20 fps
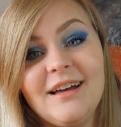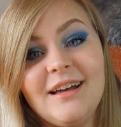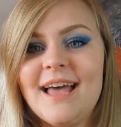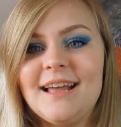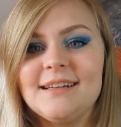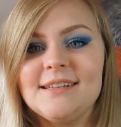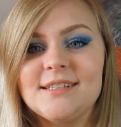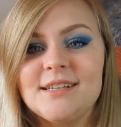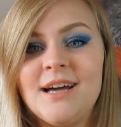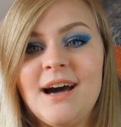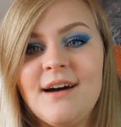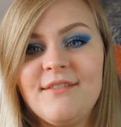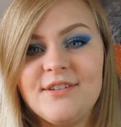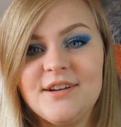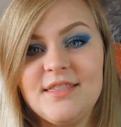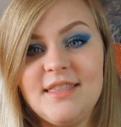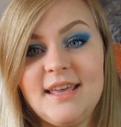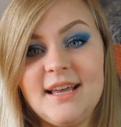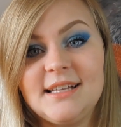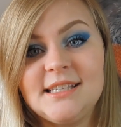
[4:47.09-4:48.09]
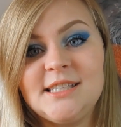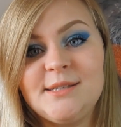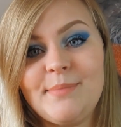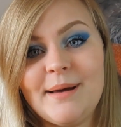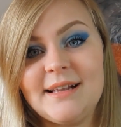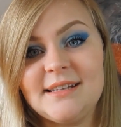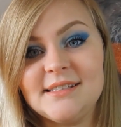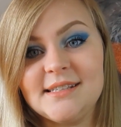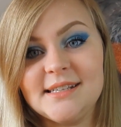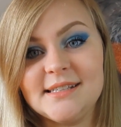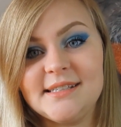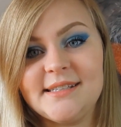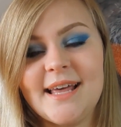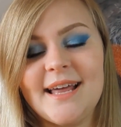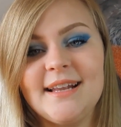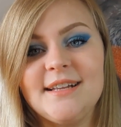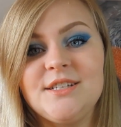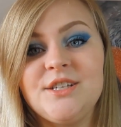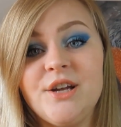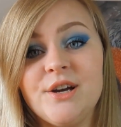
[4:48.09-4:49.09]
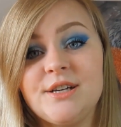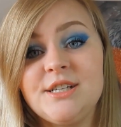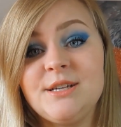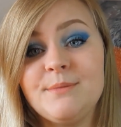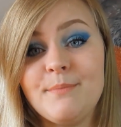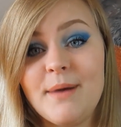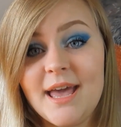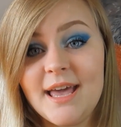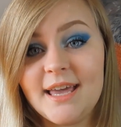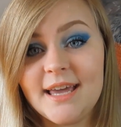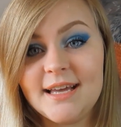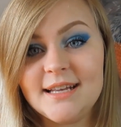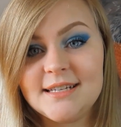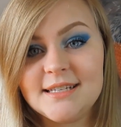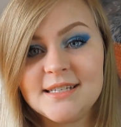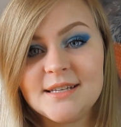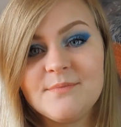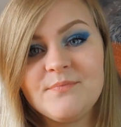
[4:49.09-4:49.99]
and cover the expenses that it took to make it.